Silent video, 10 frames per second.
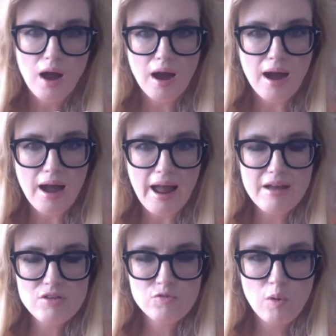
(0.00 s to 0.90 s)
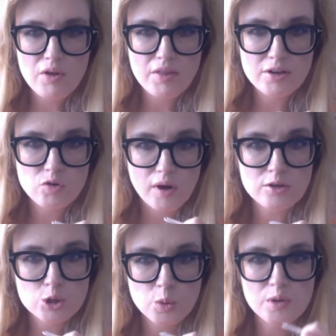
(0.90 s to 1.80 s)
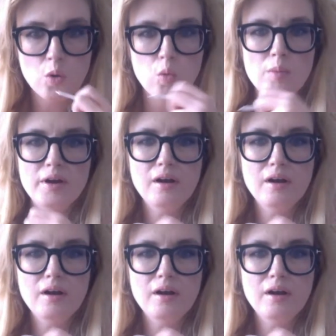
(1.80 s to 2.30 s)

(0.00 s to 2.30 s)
Uh, as for whether or not the director should be a woman,